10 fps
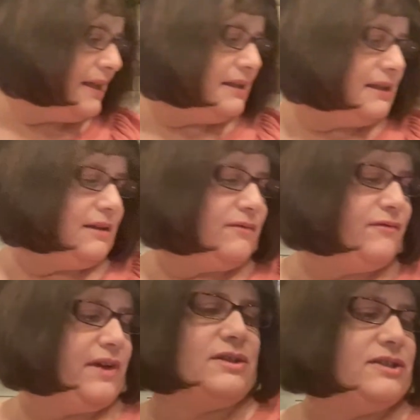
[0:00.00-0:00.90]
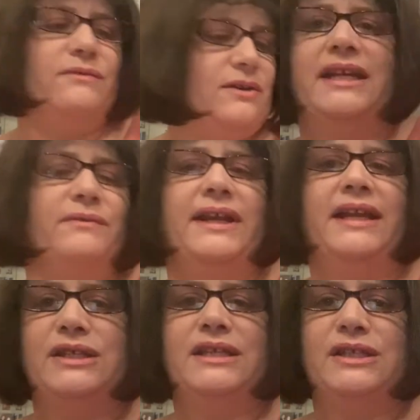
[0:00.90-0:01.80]
the facial
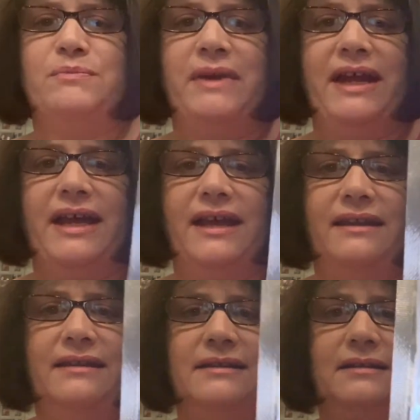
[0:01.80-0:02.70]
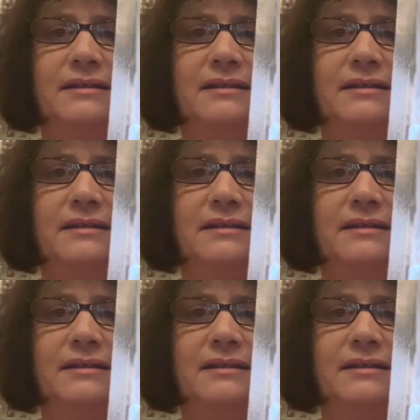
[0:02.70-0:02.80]
radiance pads.